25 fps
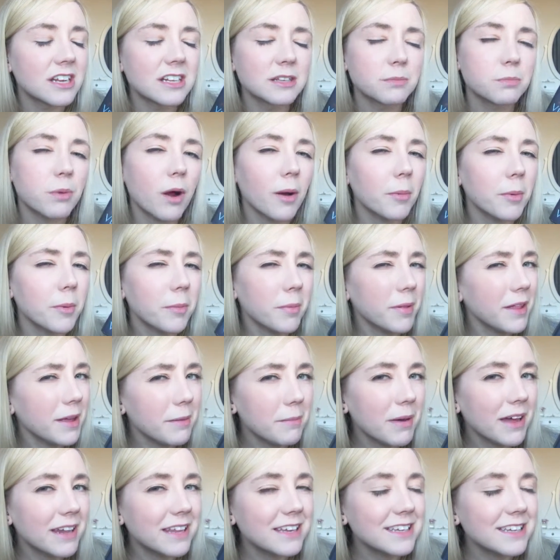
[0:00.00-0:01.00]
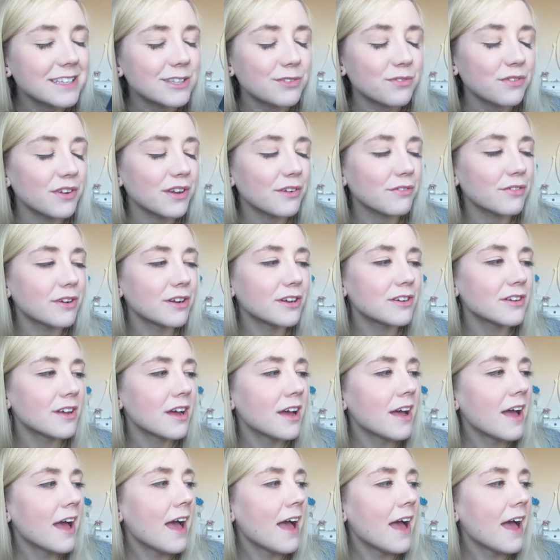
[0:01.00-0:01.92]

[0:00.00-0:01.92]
is probably my least favourite.